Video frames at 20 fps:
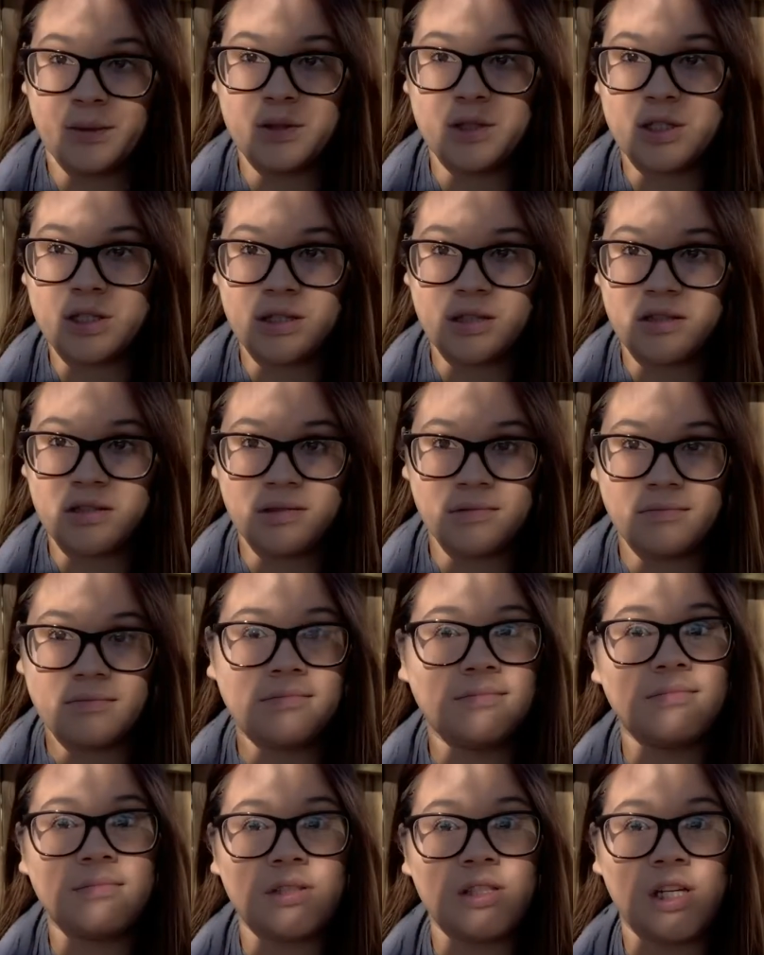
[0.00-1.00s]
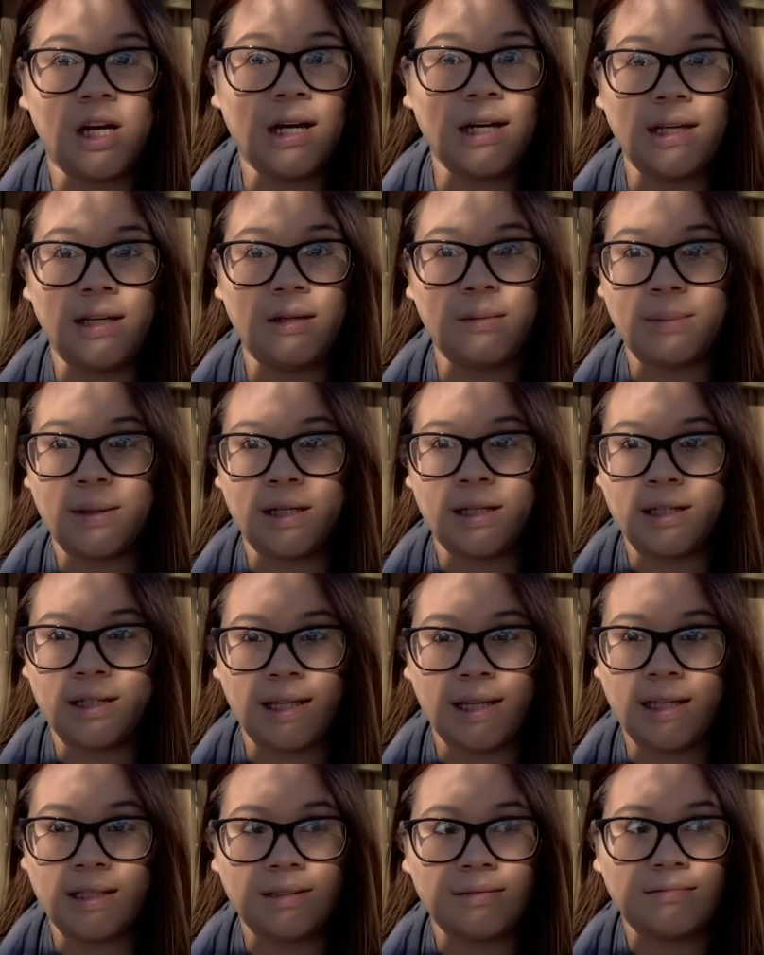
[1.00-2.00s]
just talking about it
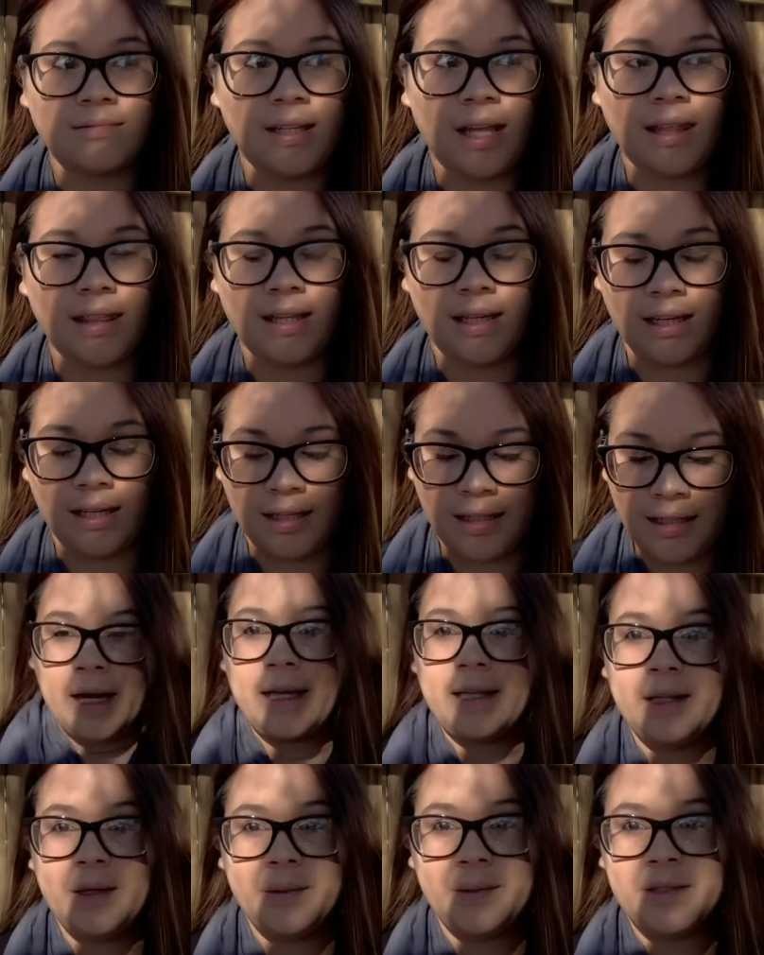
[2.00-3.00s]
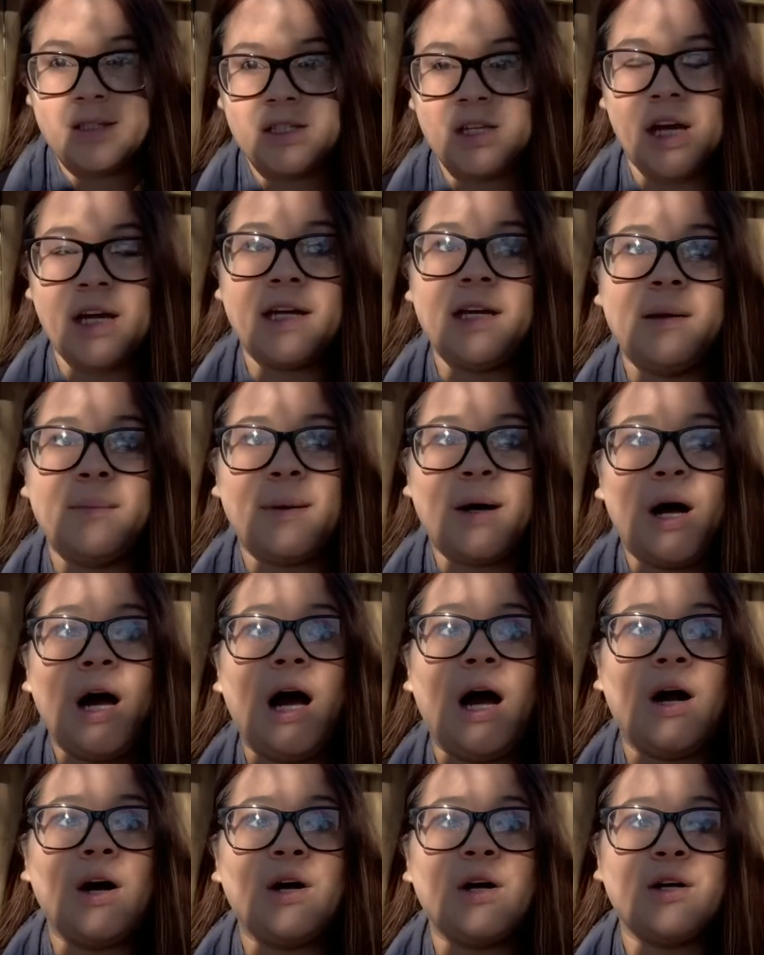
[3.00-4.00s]
like nothing. Riley was talking about
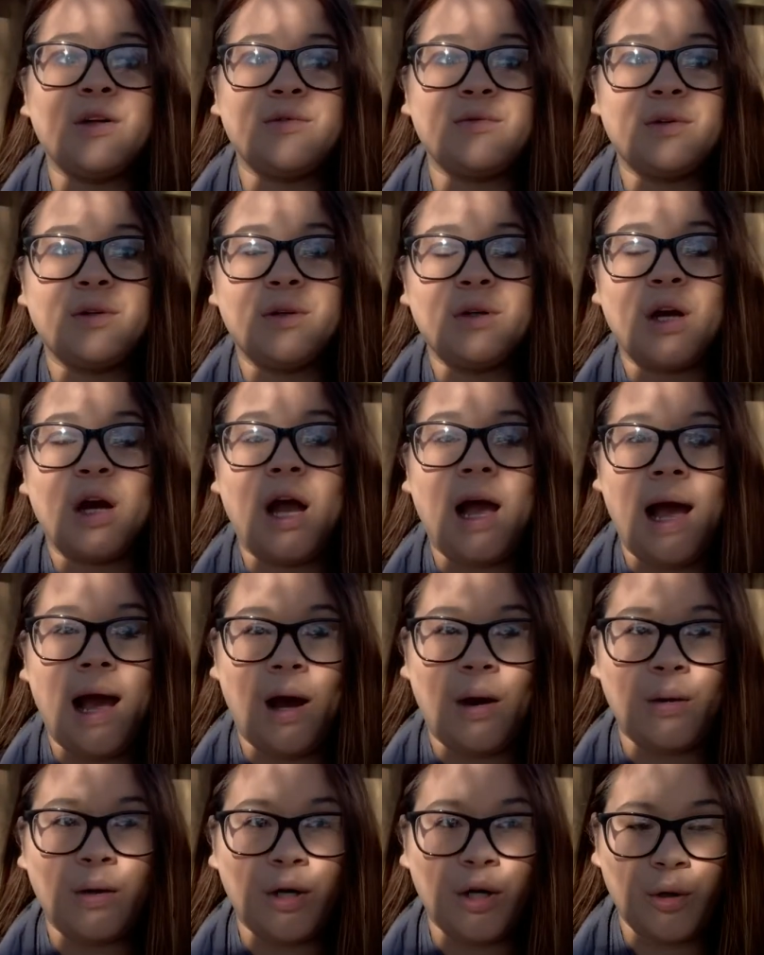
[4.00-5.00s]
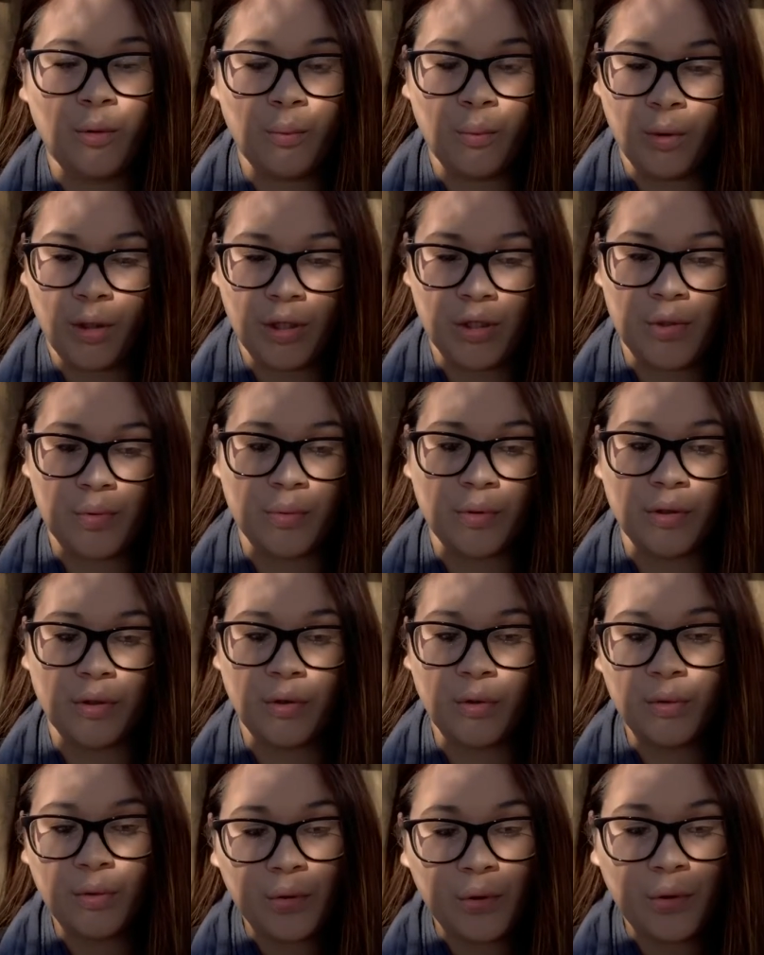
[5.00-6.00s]
how her words were
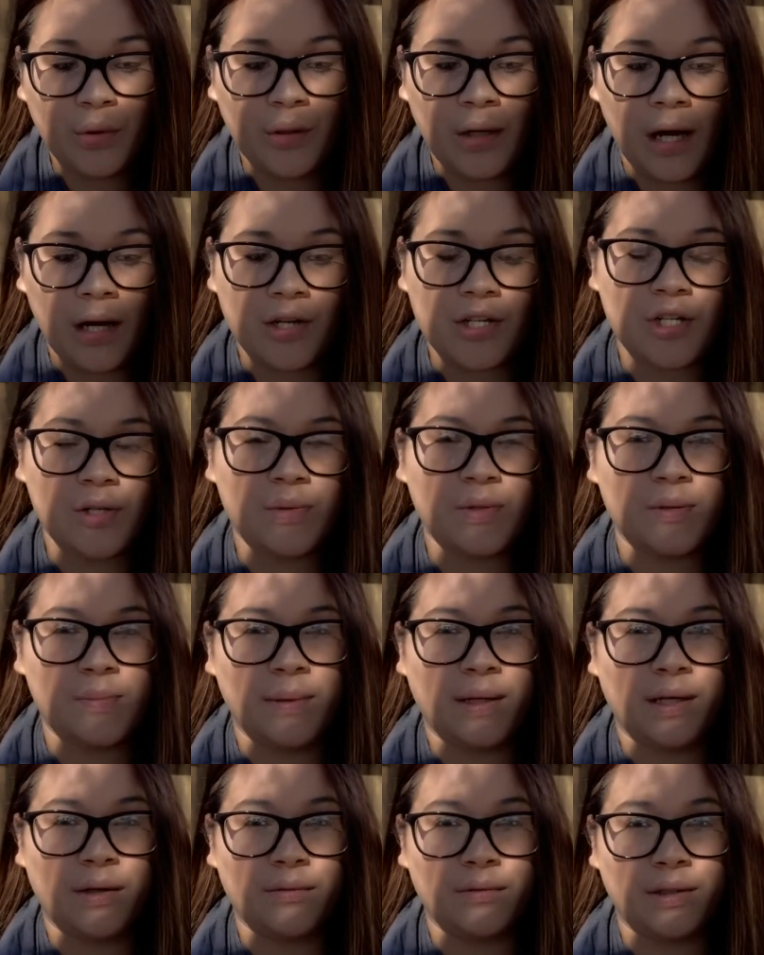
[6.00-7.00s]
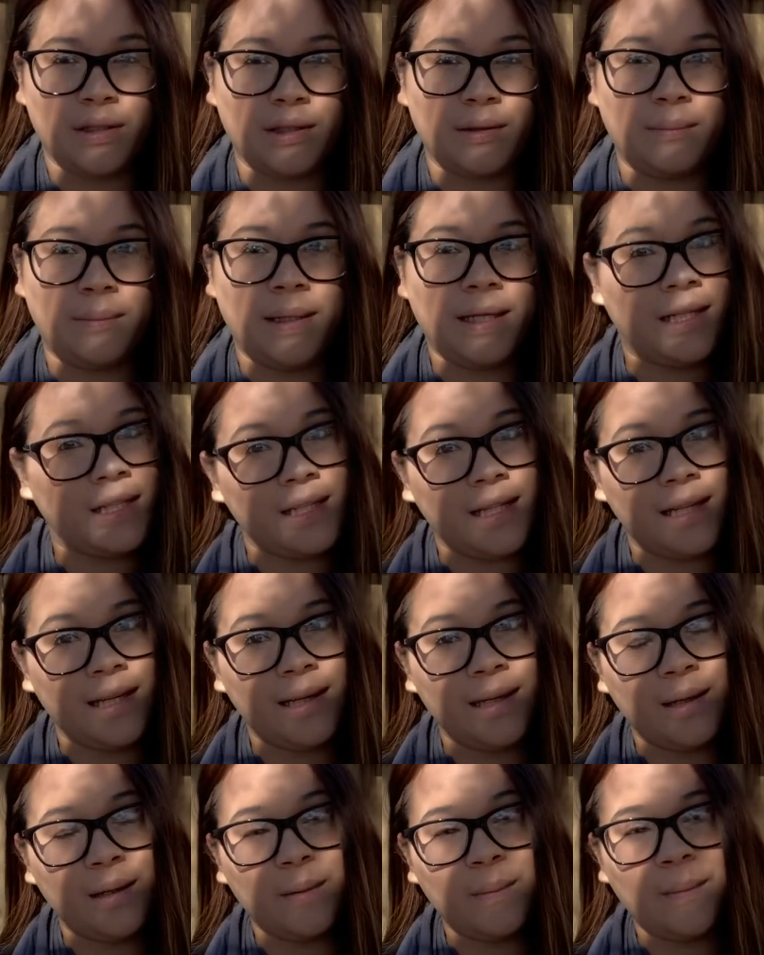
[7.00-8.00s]
cruel, how she was being really mean to
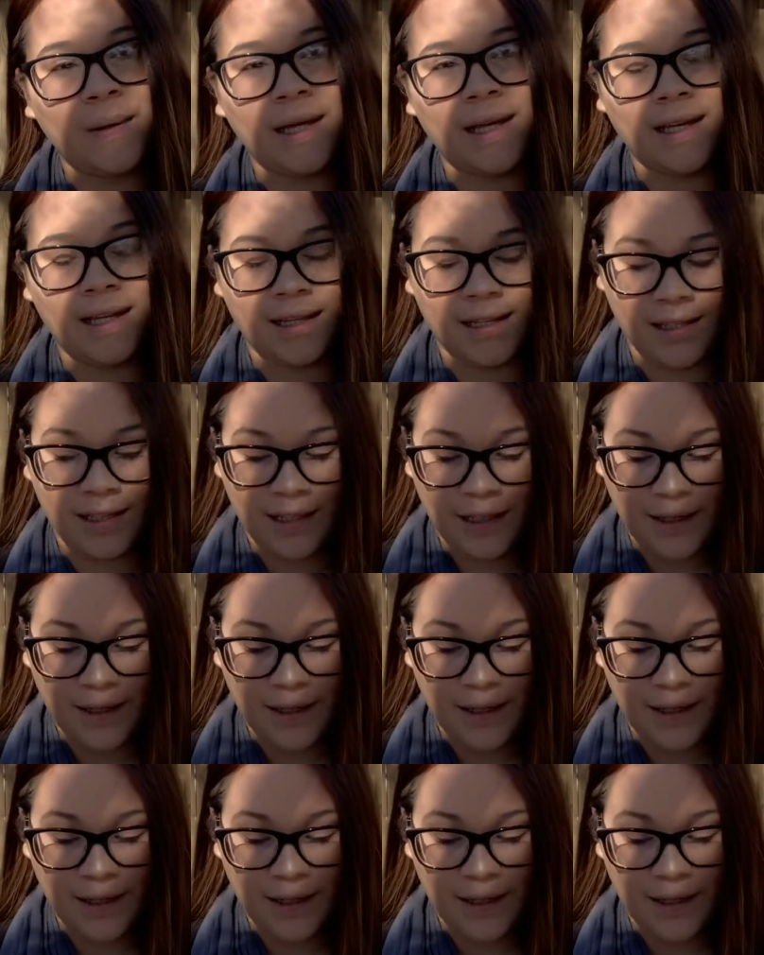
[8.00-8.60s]
him, and